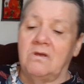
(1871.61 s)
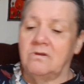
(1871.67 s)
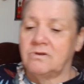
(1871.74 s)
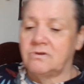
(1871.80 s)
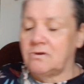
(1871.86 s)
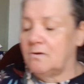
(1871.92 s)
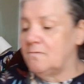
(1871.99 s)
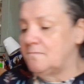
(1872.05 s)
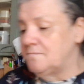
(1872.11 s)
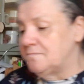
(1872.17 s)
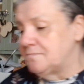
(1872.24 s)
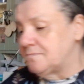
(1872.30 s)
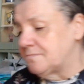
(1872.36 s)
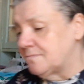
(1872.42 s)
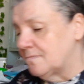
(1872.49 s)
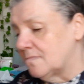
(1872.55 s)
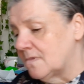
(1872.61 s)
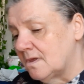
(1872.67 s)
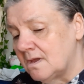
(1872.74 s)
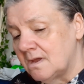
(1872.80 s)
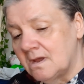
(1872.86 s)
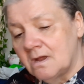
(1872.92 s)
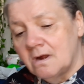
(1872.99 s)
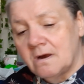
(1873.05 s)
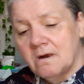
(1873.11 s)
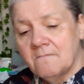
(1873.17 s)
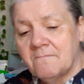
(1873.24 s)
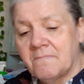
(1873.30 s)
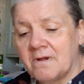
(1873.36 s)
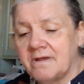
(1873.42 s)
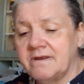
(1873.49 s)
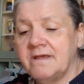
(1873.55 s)
So,
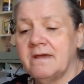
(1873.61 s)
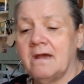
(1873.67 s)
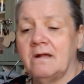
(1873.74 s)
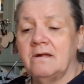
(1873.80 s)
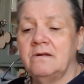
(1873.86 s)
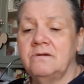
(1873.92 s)
but yeah,